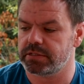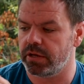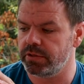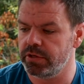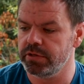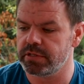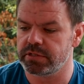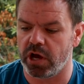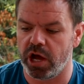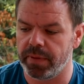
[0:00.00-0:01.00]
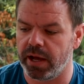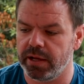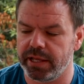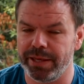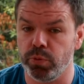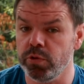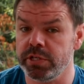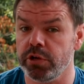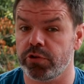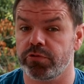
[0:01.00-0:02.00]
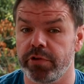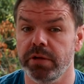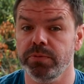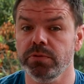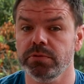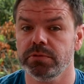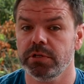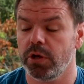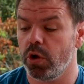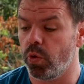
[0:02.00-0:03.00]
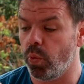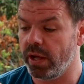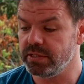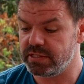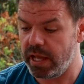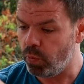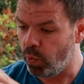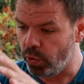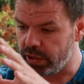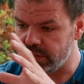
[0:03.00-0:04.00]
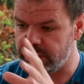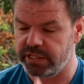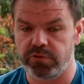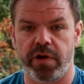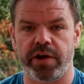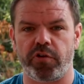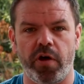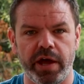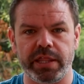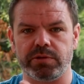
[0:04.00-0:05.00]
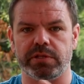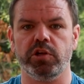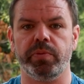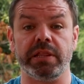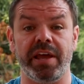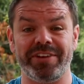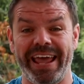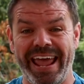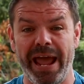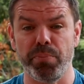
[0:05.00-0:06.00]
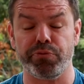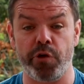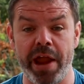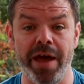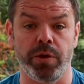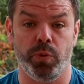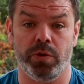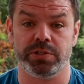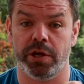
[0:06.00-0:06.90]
So use the timer. It was incredible. Once that water did run dry and there was a little bit left, how brown it was.